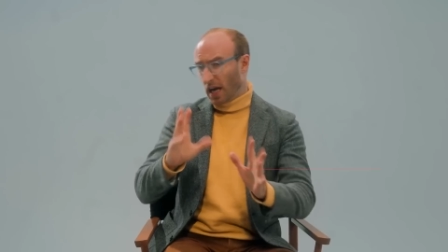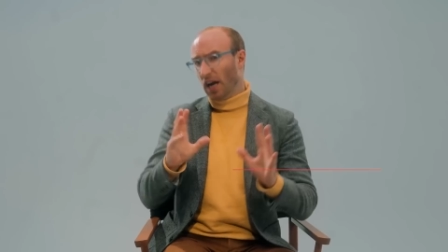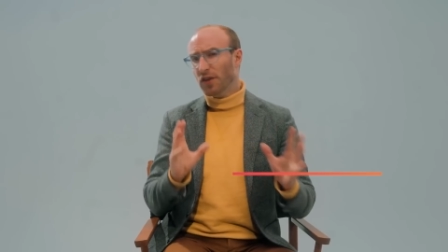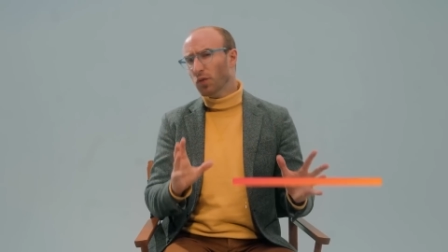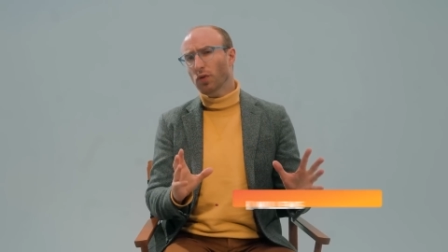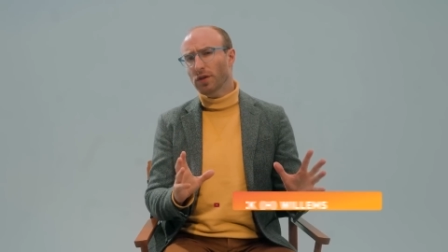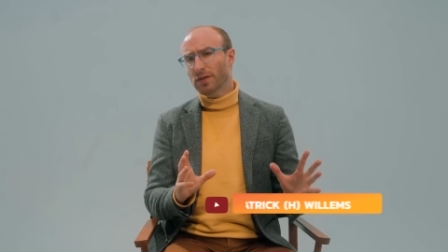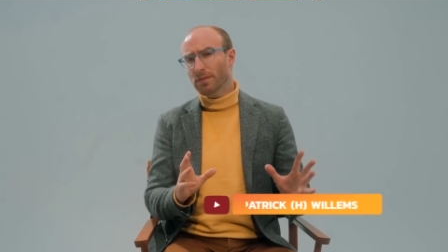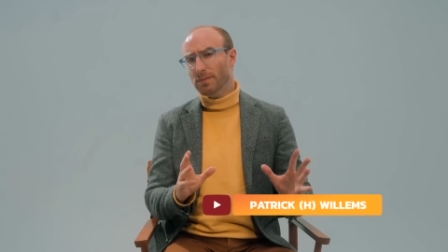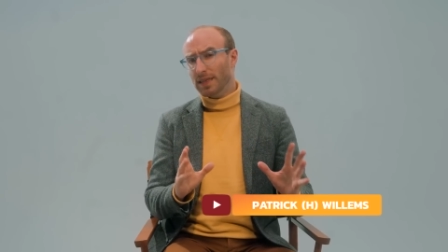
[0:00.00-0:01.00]

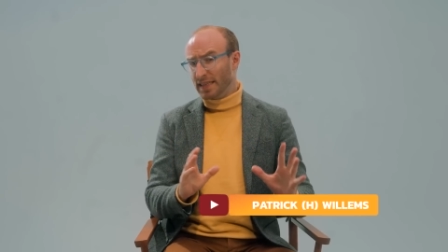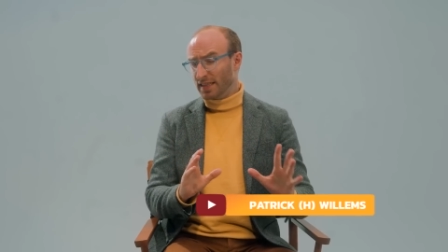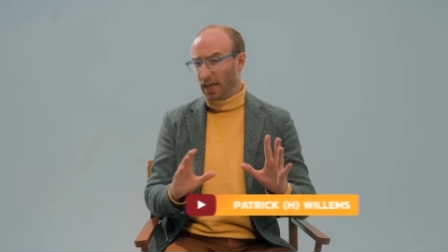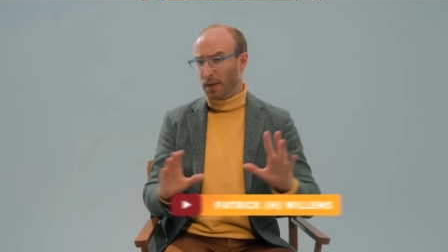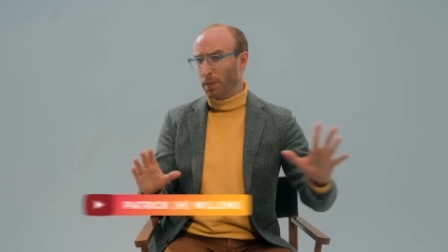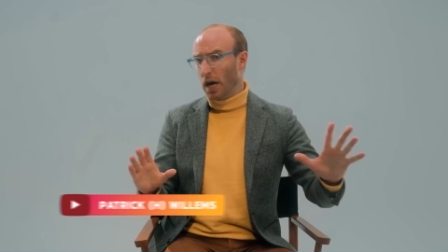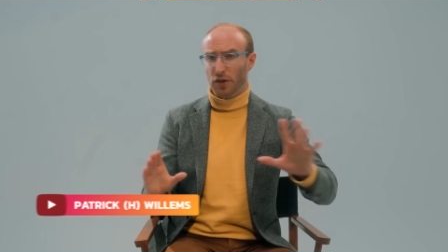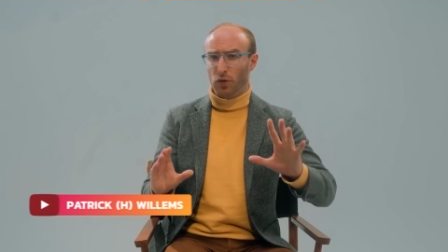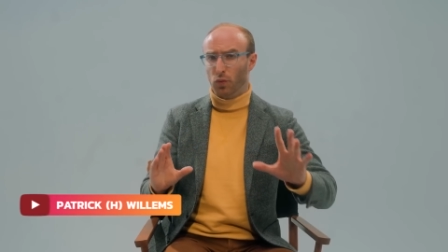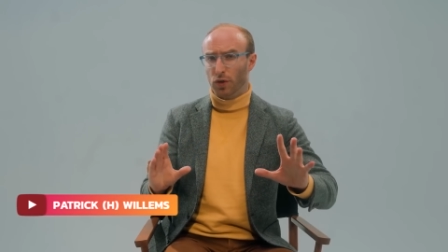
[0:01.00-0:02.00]
Hollywood is like
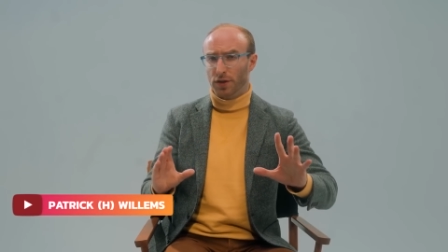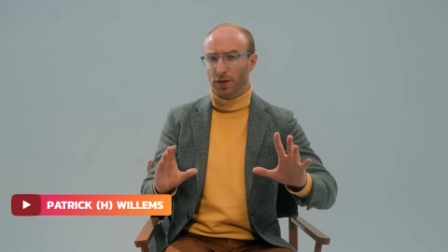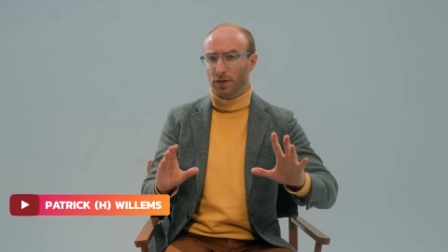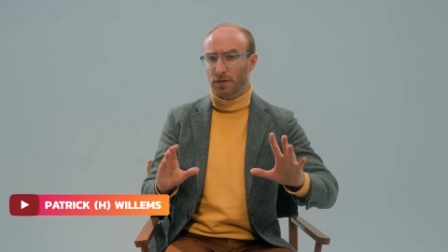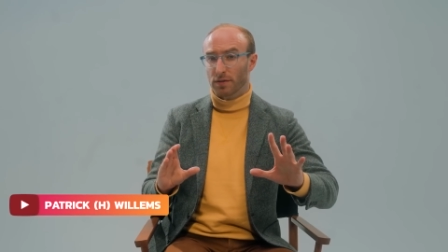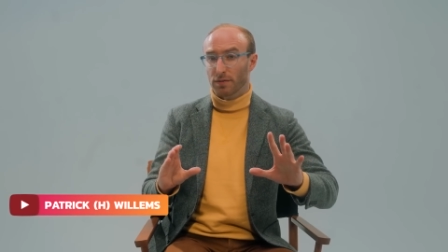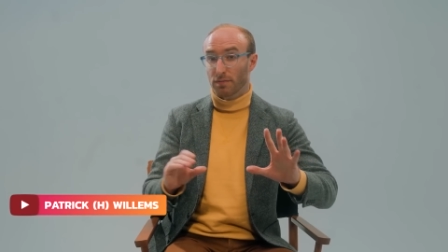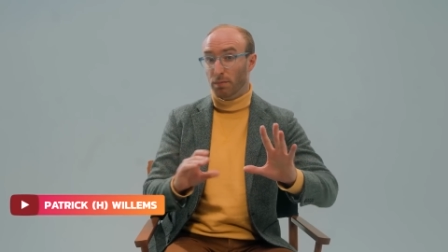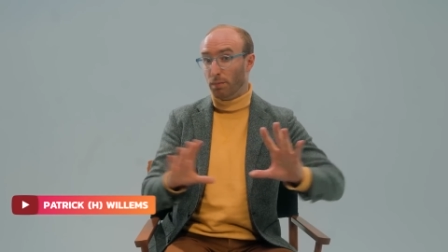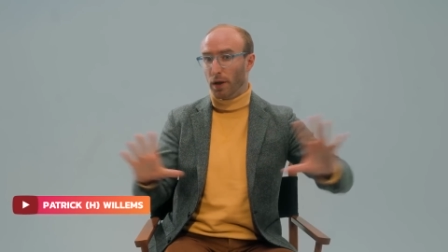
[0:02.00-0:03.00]

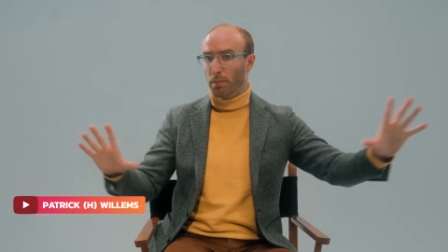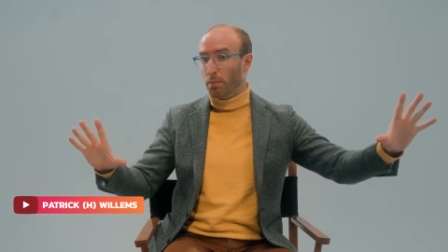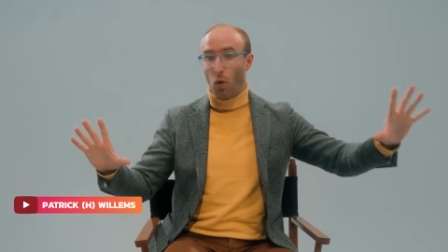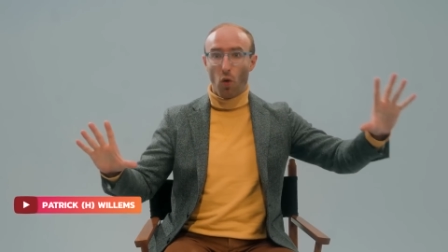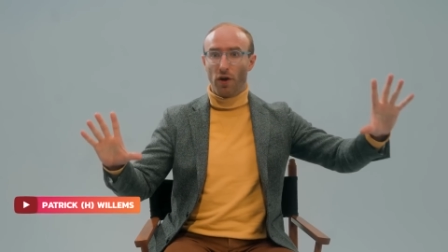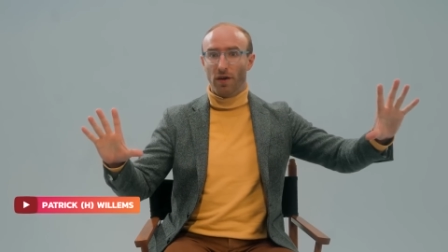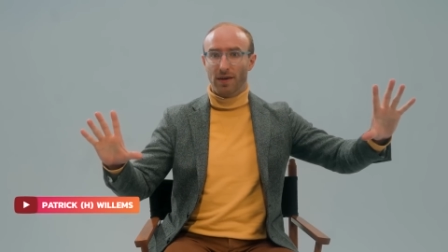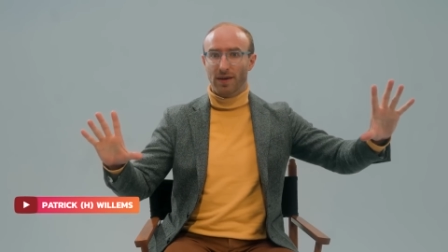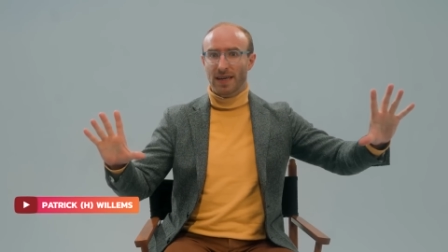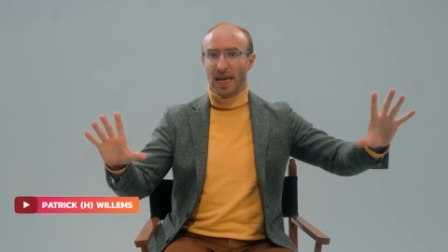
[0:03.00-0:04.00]
Bollywood, but more.